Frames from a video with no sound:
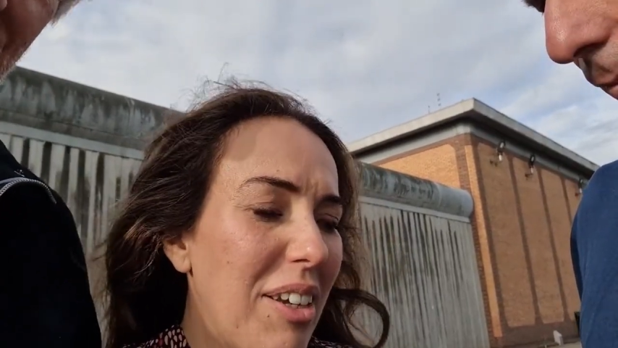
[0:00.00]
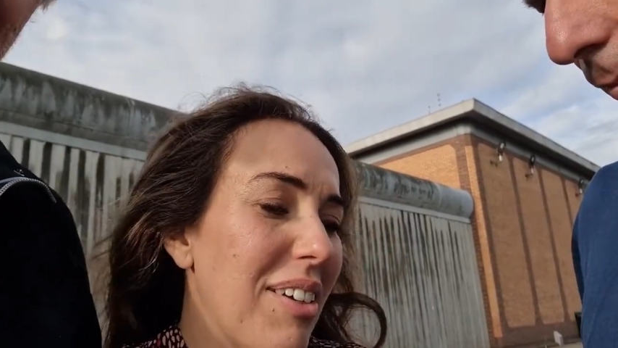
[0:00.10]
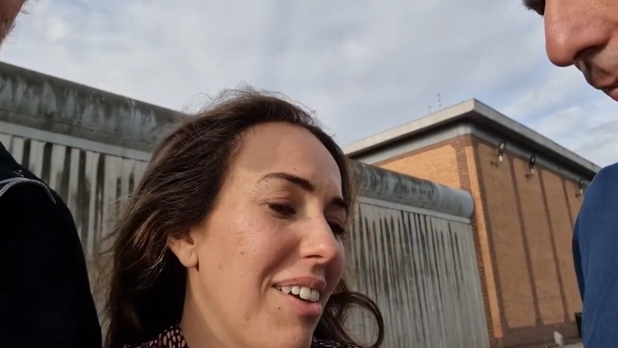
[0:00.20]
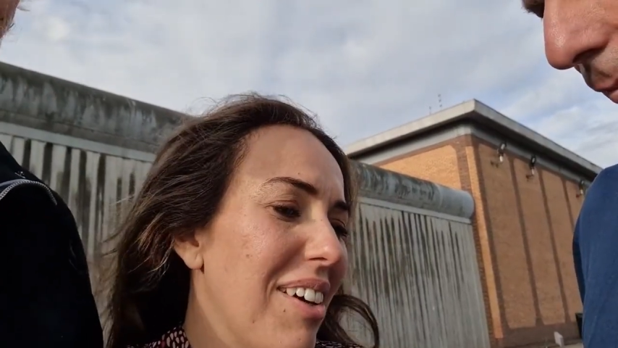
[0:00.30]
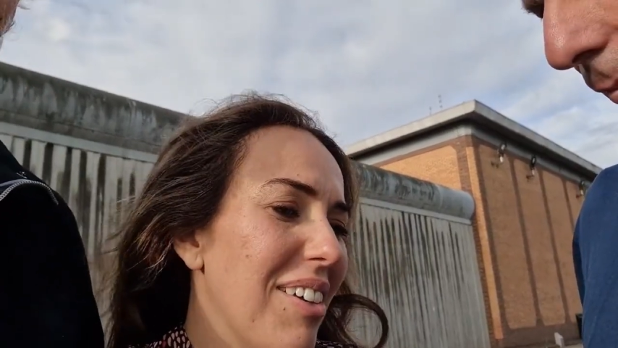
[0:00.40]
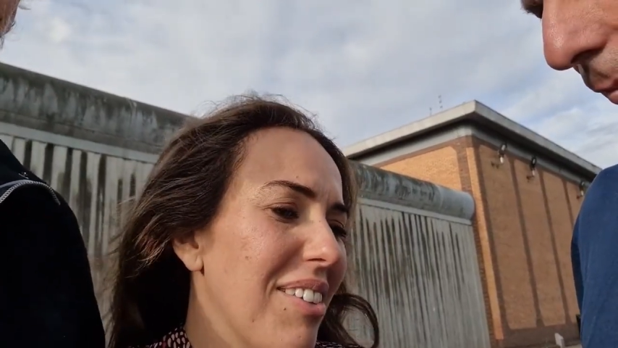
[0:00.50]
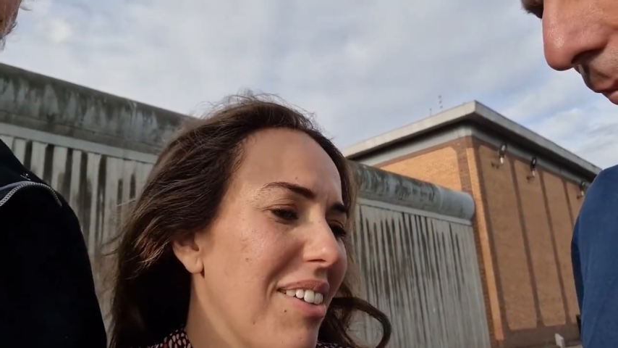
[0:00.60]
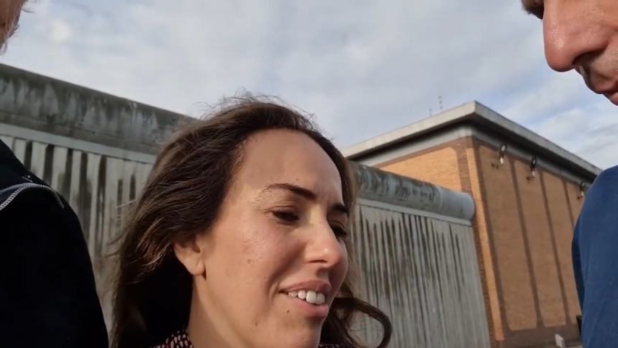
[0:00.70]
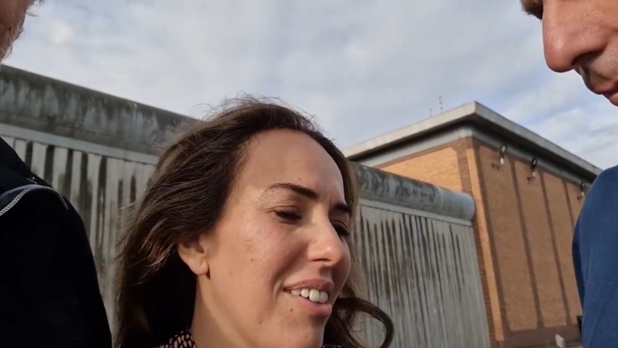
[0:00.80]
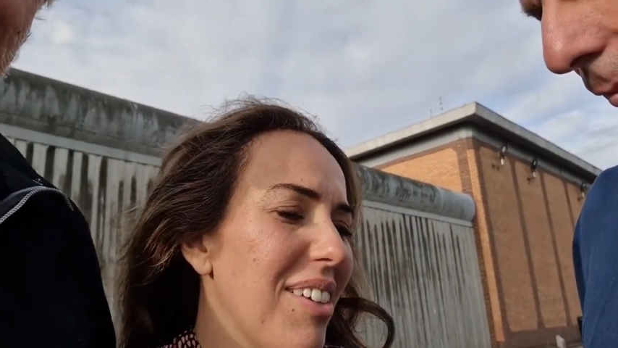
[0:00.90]
I
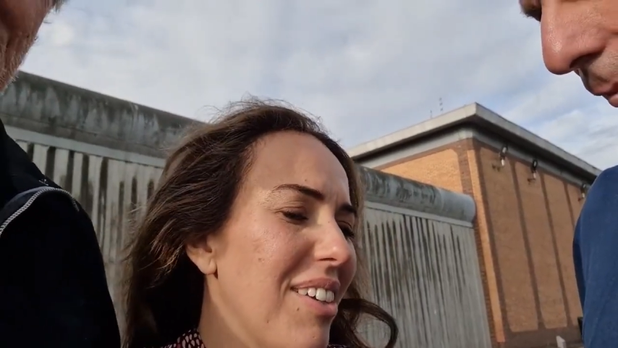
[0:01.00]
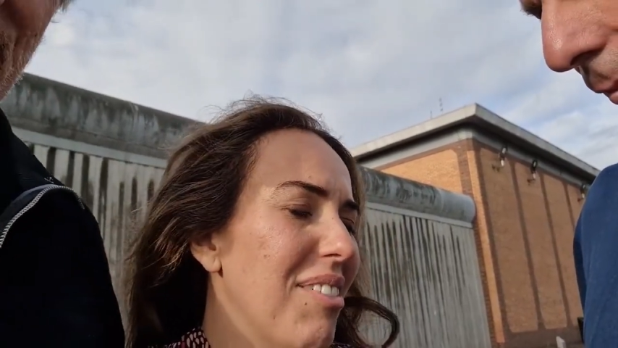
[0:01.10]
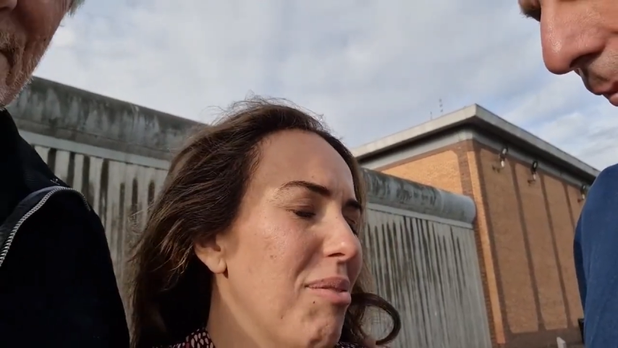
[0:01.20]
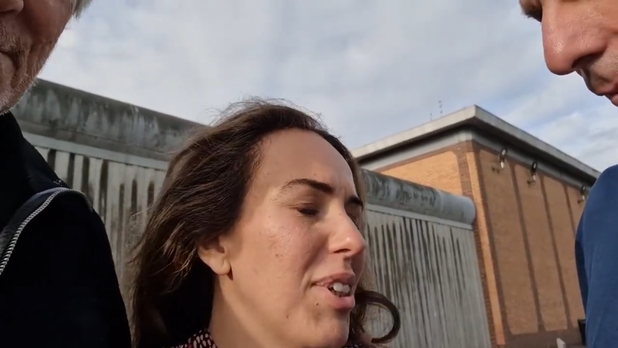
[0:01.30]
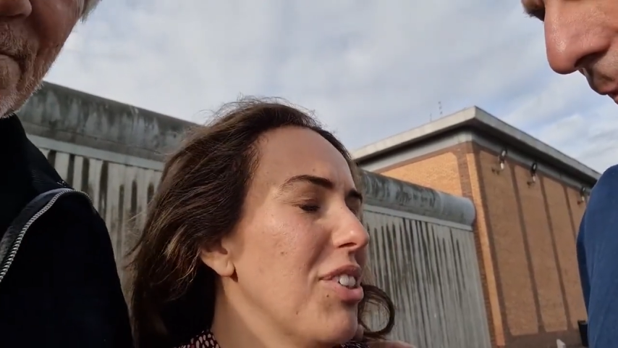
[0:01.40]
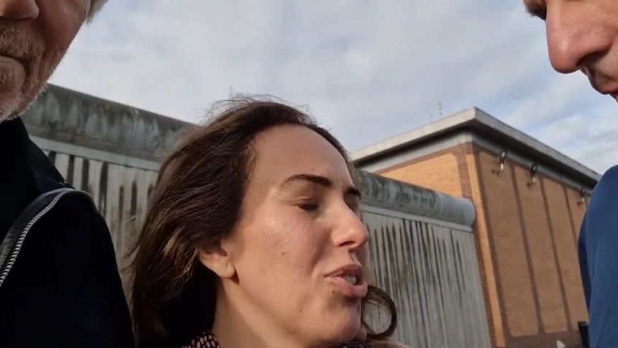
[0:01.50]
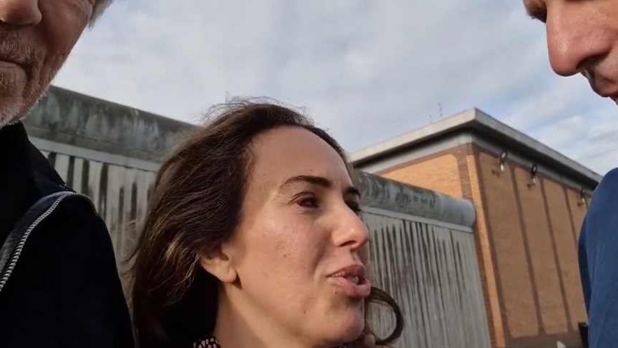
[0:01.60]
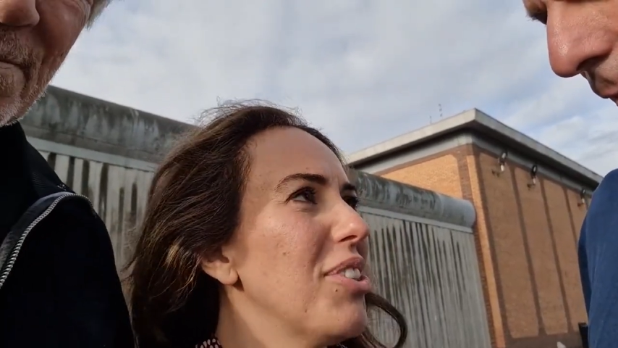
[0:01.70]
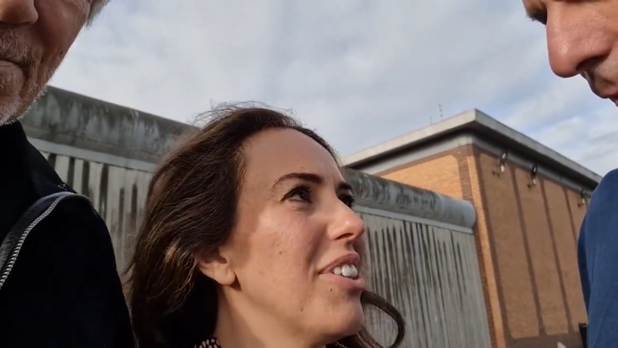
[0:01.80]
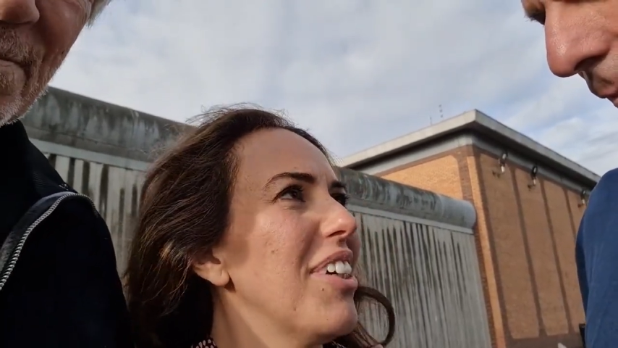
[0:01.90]
think he really
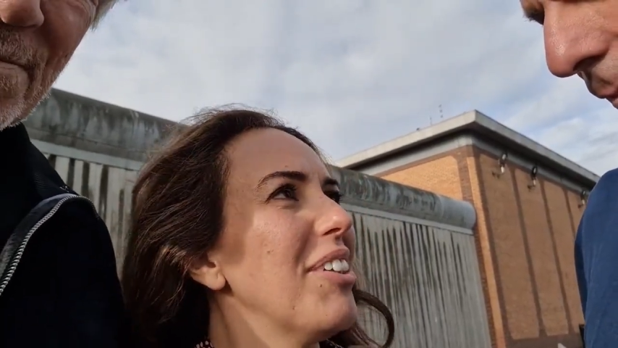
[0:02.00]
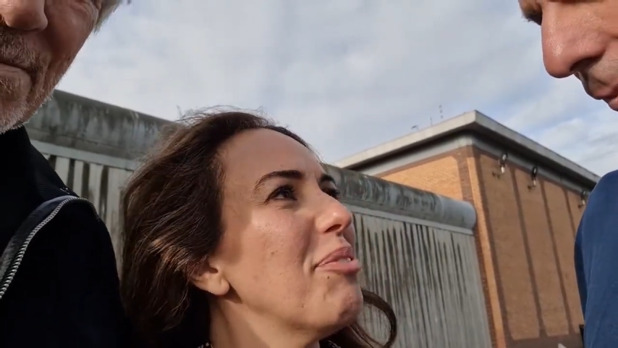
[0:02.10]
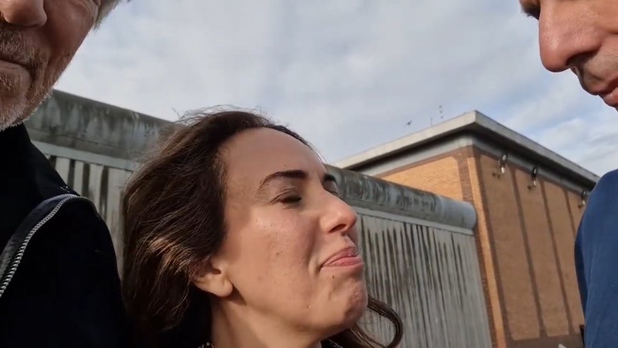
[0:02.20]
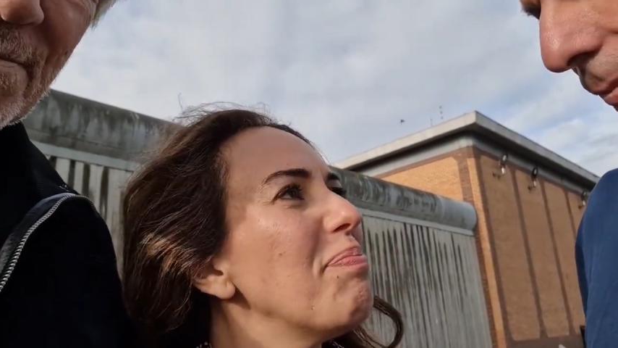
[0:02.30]
enjoyed today.